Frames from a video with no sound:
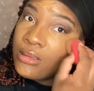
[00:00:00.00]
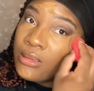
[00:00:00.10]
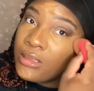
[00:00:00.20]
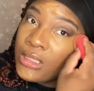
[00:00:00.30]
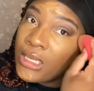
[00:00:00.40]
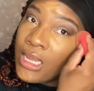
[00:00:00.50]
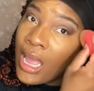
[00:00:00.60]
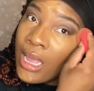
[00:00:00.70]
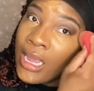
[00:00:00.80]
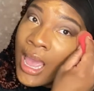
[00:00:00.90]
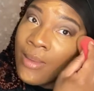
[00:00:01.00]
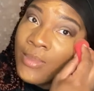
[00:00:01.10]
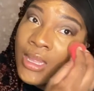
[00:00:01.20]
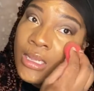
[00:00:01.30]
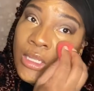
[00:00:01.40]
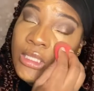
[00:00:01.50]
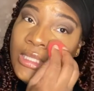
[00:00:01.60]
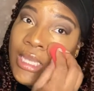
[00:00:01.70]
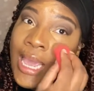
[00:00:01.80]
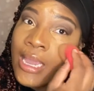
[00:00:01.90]
She had me a little
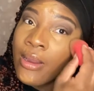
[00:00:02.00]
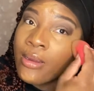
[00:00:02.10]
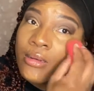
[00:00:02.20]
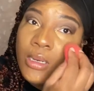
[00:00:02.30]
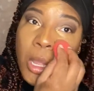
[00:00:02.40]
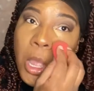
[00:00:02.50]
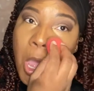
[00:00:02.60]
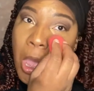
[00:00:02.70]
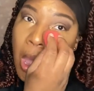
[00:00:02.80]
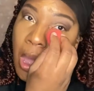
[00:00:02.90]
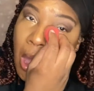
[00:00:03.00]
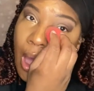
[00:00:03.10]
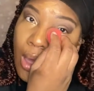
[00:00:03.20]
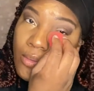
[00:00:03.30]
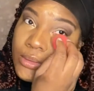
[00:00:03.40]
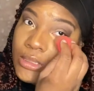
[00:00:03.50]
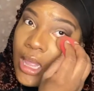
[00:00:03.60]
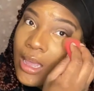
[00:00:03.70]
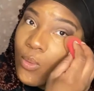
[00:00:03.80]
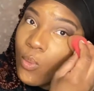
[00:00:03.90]
scared. I was
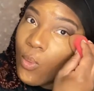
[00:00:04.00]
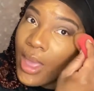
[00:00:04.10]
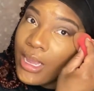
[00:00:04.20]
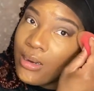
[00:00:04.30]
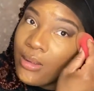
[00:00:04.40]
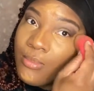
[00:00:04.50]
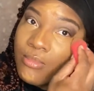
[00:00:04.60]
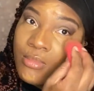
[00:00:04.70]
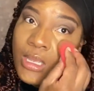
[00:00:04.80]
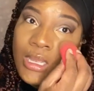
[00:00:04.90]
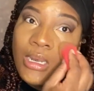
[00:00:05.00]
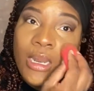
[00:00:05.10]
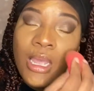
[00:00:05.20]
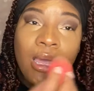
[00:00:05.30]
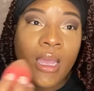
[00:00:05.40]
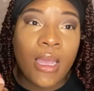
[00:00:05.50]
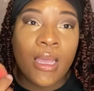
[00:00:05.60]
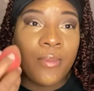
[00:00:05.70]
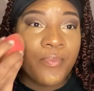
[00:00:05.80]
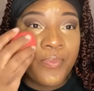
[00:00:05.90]
like, wait a
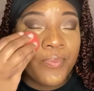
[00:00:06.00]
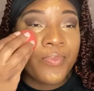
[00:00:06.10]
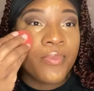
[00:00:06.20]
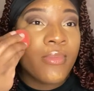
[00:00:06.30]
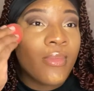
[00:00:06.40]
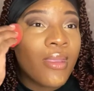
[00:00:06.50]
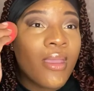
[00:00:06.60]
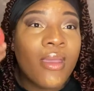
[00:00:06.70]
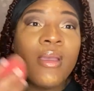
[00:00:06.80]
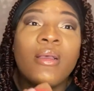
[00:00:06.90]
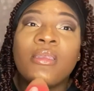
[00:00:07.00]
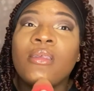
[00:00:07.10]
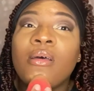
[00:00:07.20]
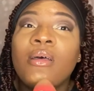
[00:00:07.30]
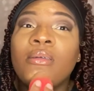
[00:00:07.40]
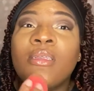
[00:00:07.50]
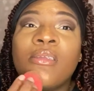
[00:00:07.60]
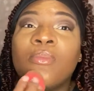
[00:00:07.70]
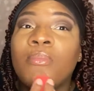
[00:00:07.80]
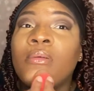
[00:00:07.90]
minute. So
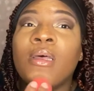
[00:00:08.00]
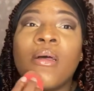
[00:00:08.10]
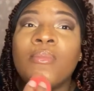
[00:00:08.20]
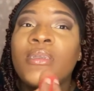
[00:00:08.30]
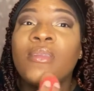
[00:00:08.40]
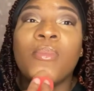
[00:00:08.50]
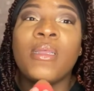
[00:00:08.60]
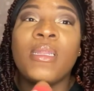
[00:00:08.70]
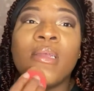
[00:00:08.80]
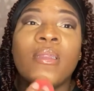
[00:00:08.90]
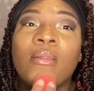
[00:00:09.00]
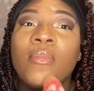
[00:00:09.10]
I'm just blending